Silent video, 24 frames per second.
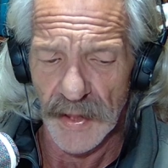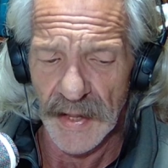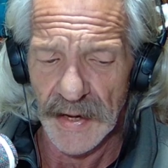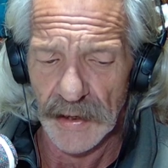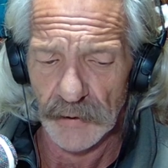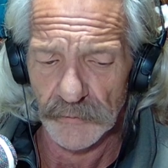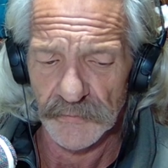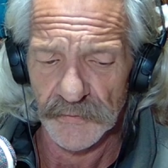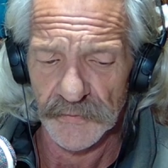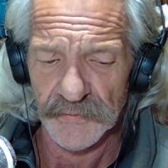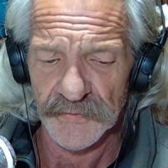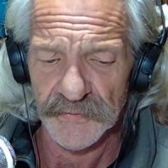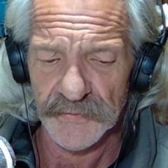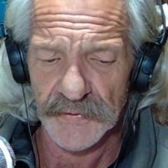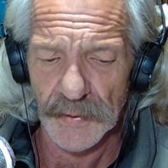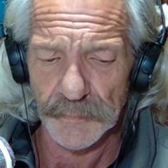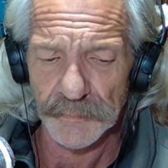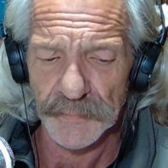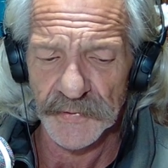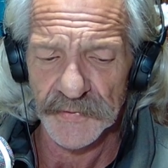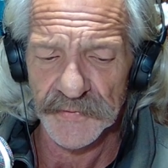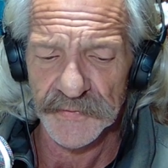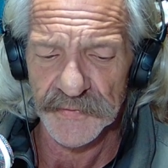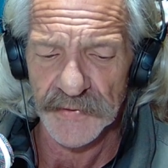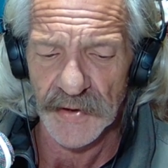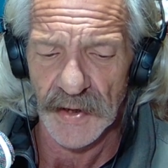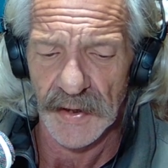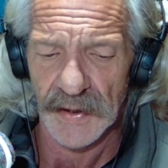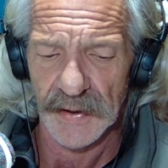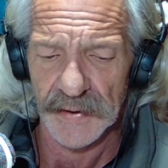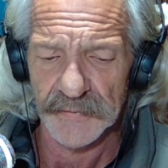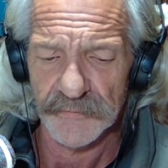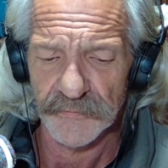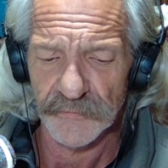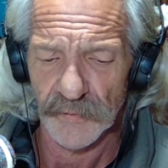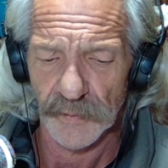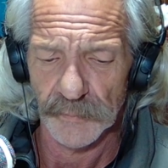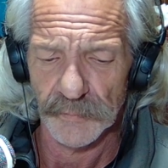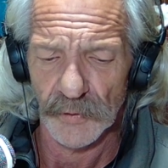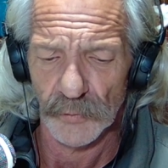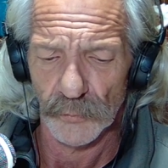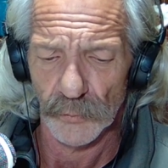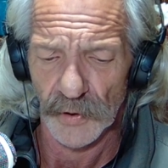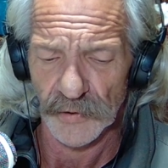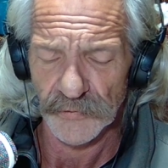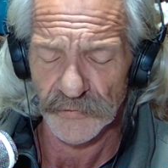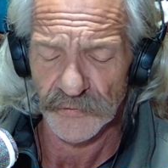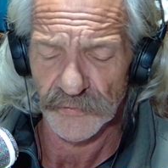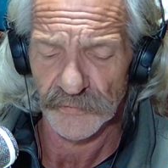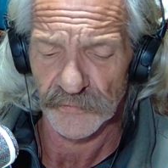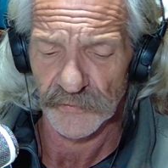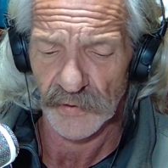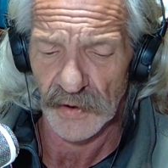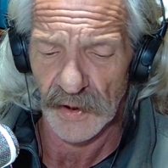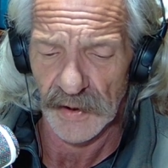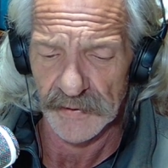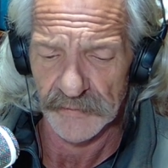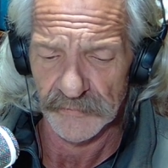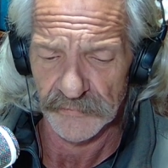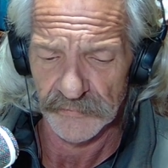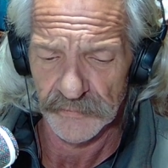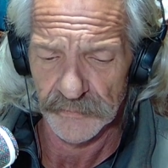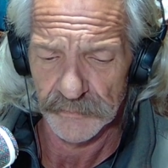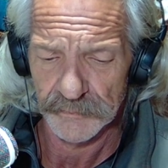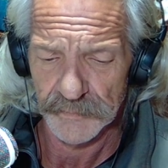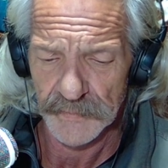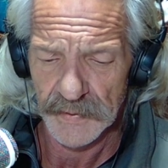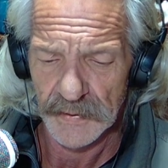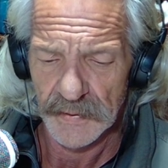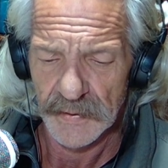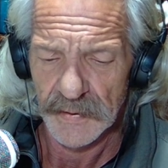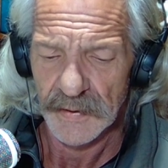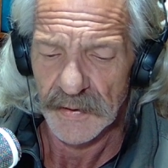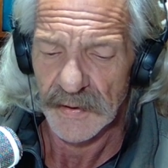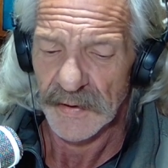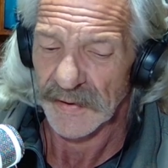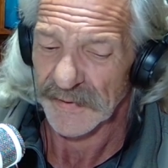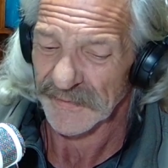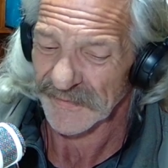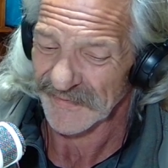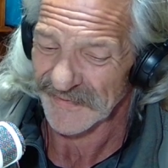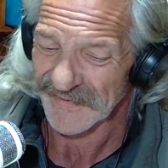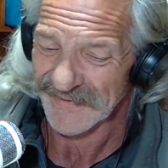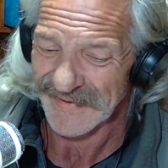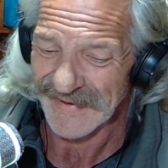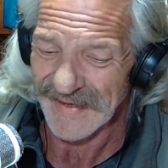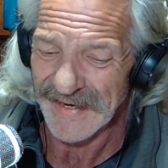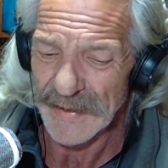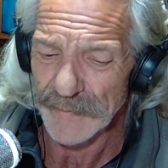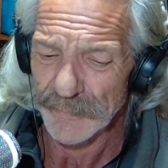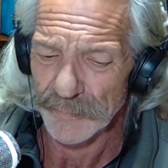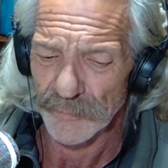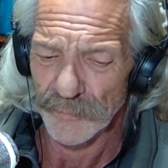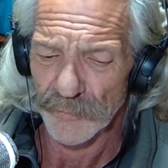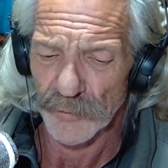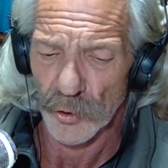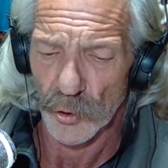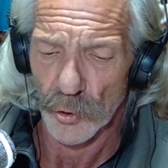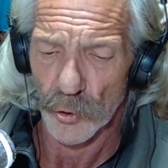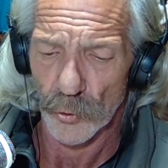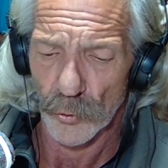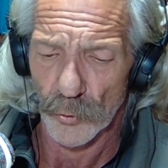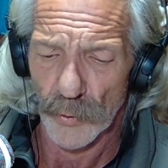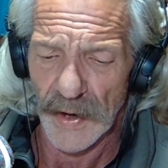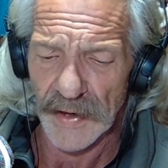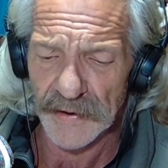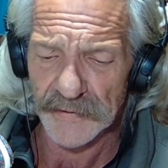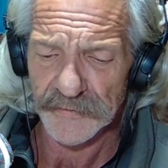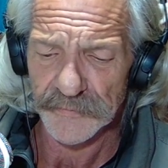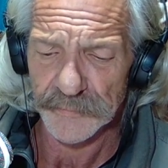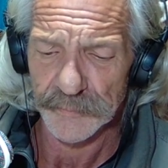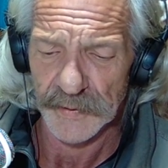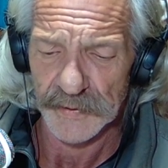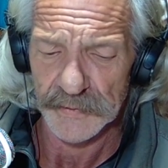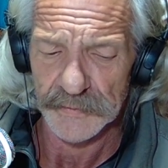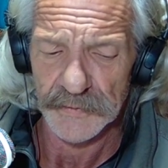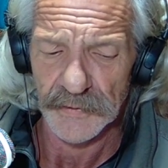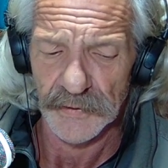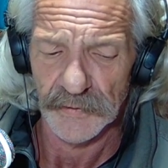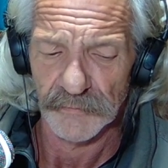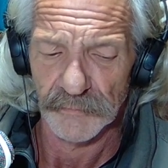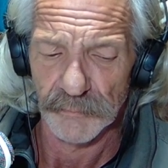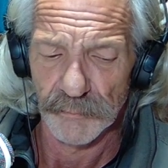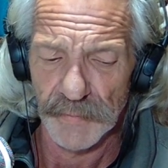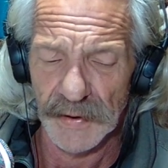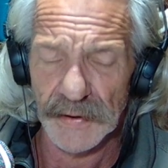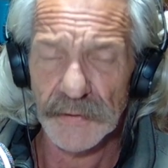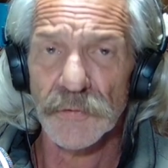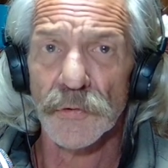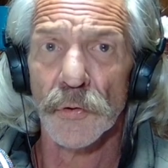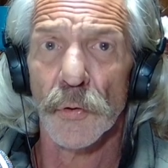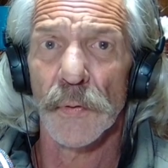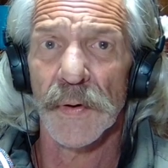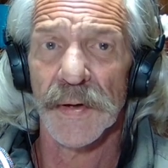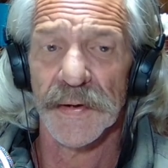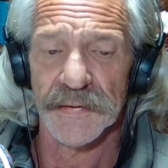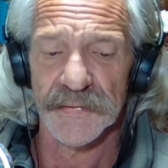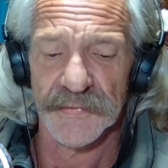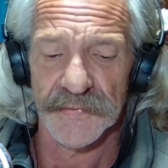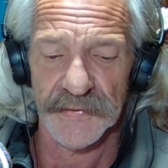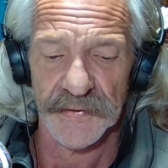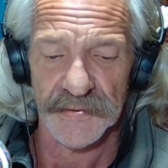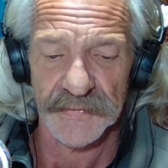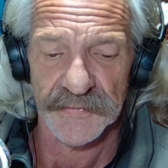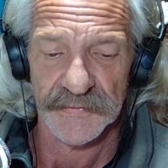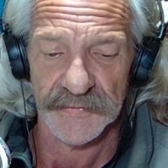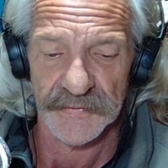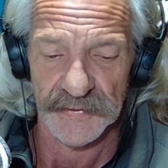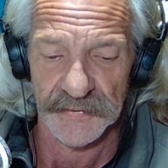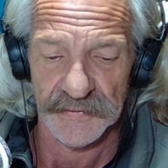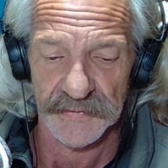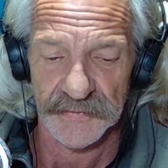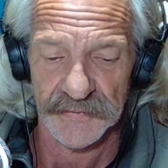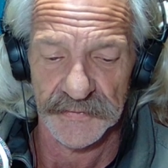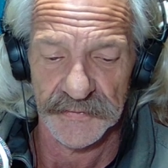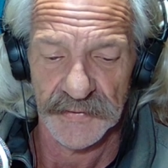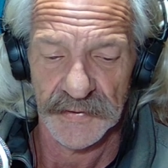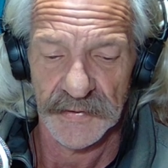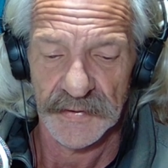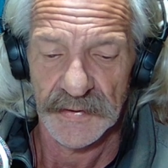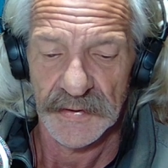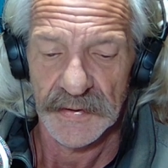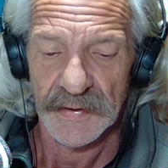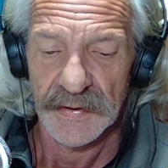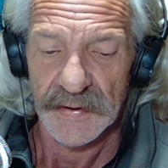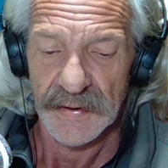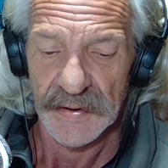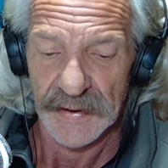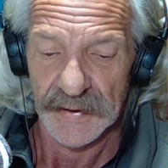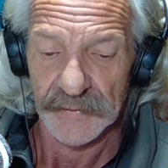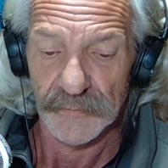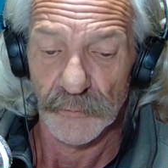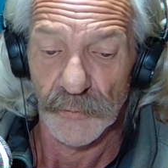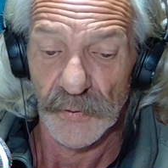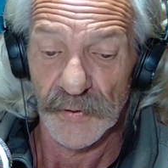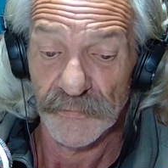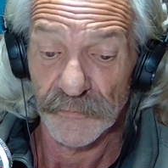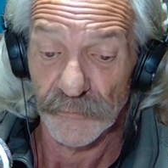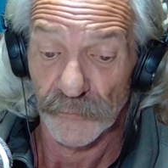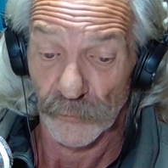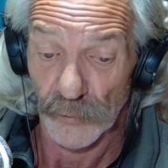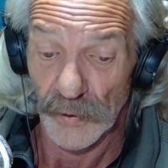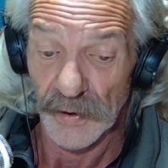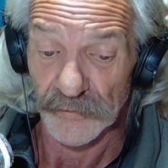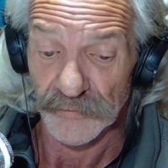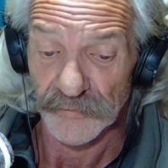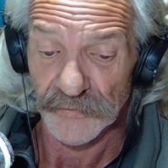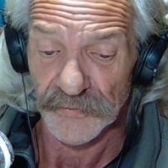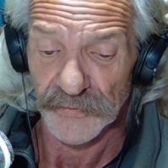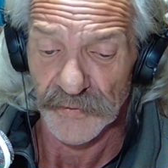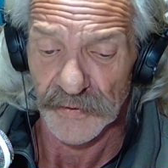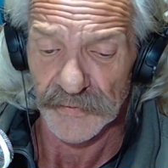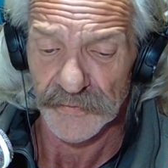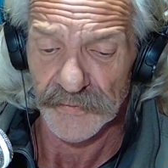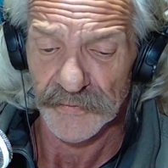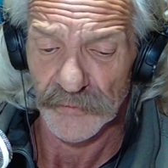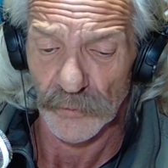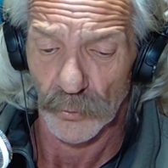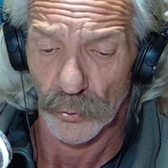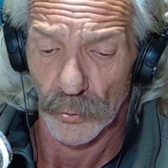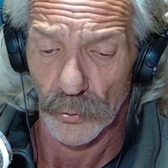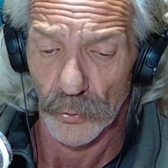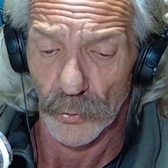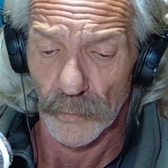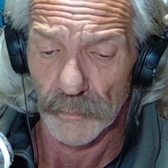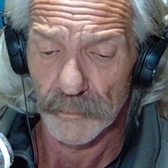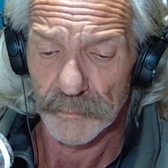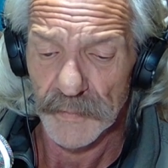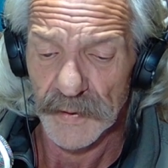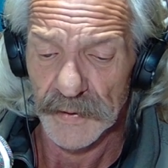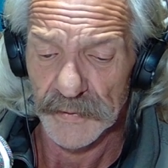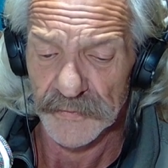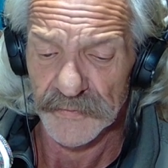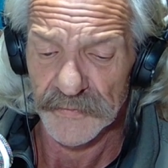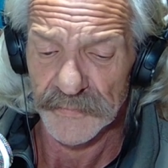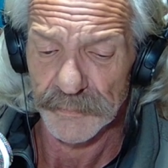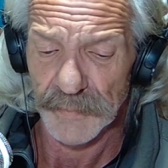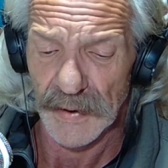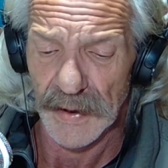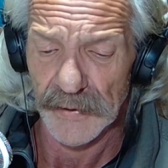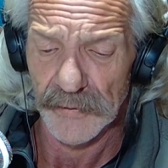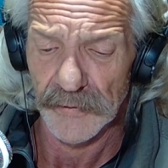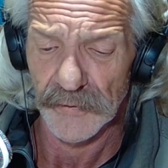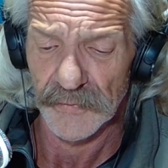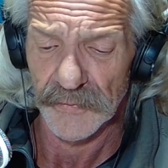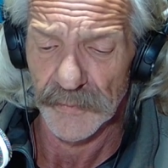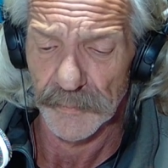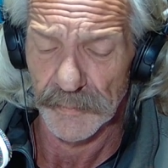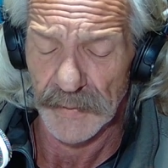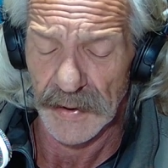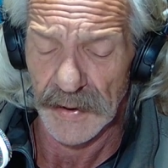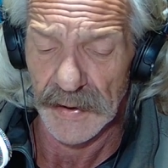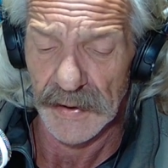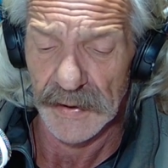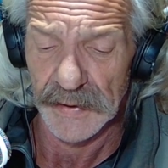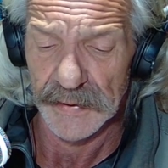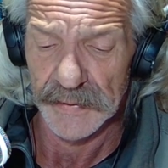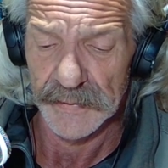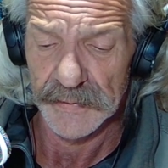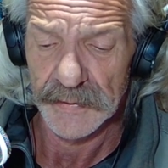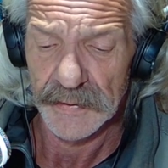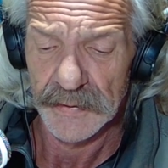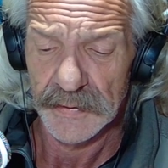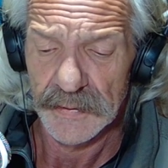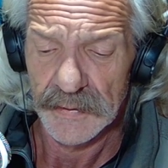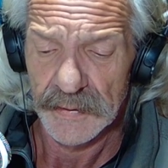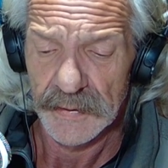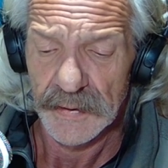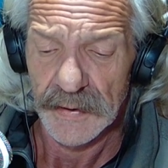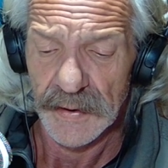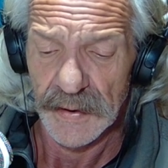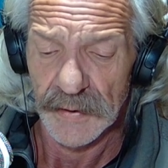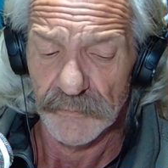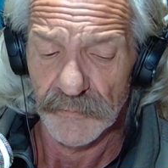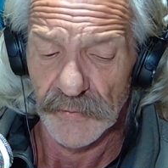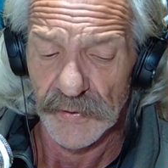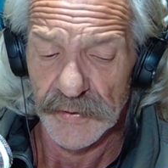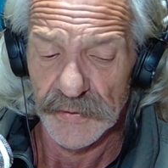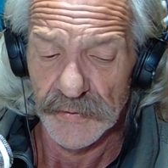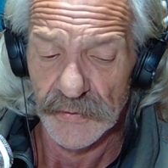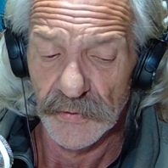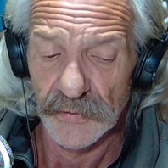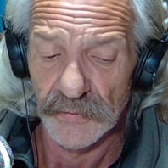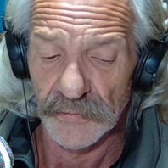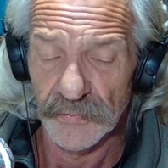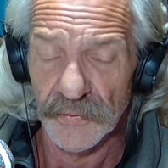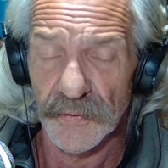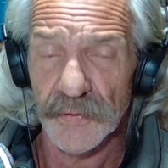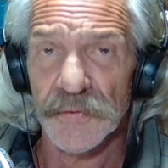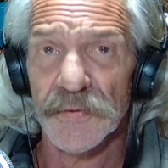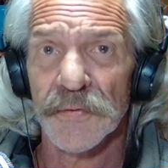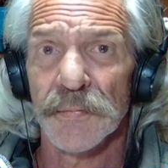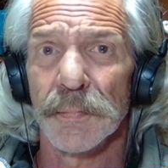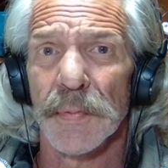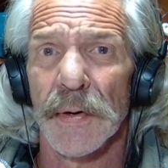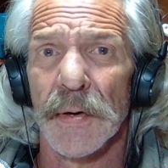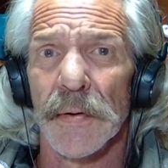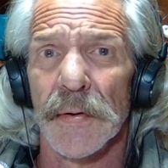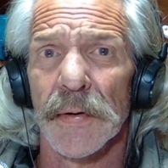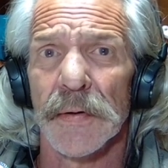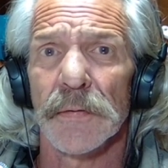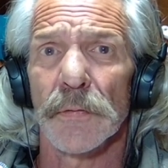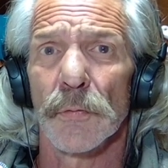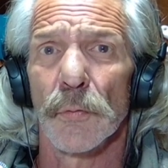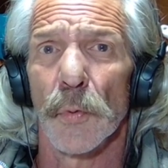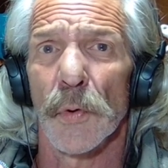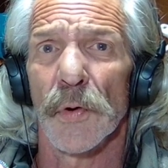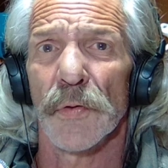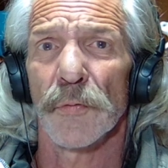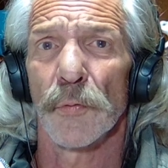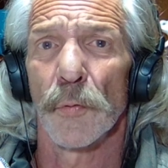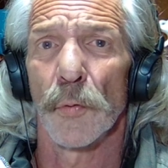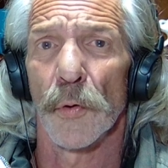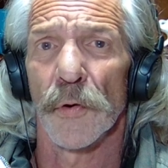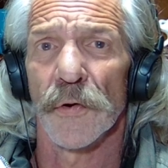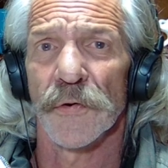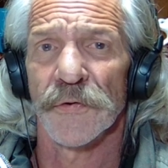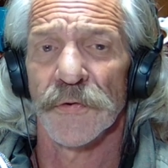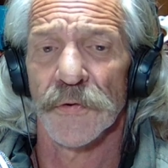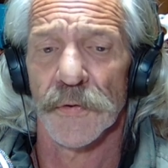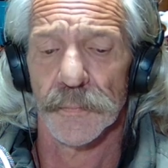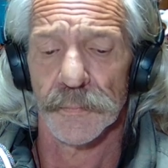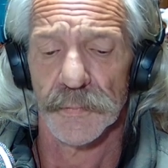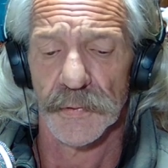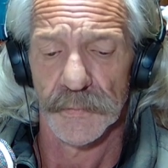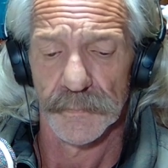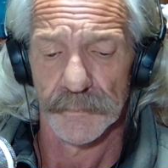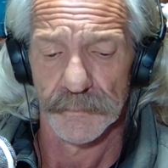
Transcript: how to step aside from the rush of life, escape the harassment of mental existence, and refresh the soul, inspire the mind, and renew the spirit with worship.